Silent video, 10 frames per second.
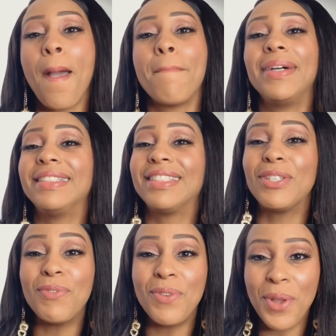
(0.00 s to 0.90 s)
But
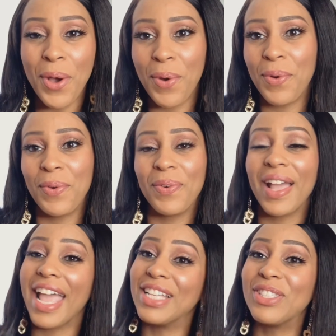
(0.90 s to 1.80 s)
to know
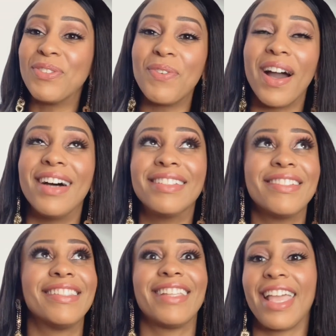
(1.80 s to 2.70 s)
and to
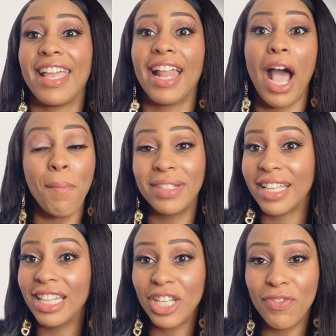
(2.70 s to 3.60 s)
understand how much I
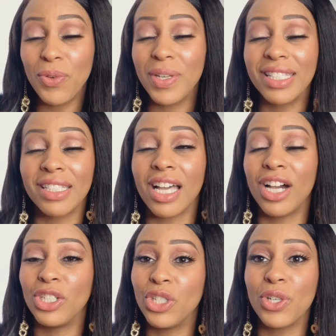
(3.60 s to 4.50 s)
love you is an
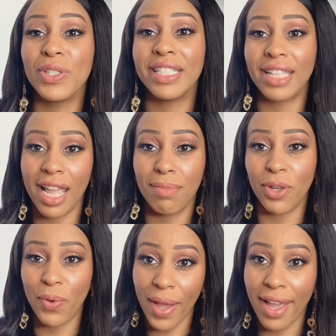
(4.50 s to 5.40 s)

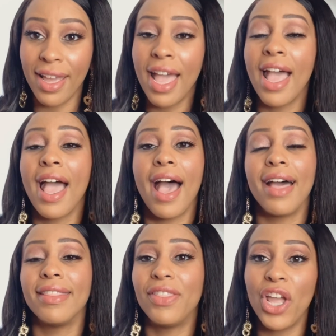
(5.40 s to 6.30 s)
understatement, okay?
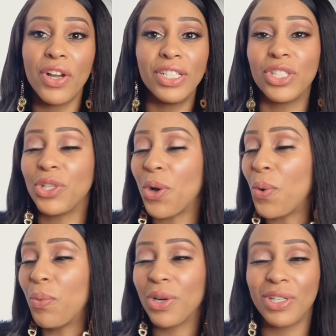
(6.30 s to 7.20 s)
There is no
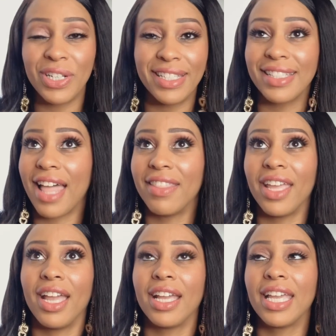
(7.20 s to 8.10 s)
words
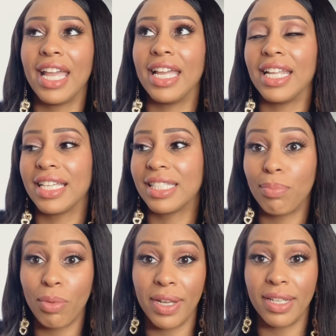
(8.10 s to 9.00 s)
that can
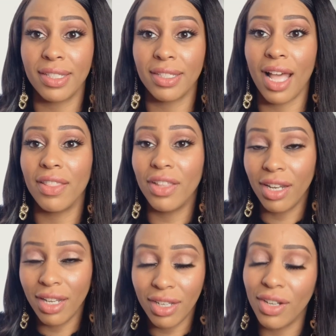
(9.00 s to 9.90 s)
express the
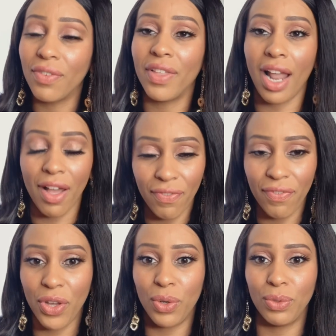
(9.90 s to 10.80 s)
love that I
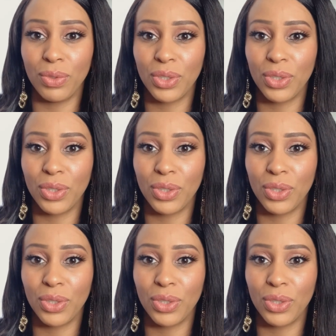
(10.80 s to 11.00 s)
felt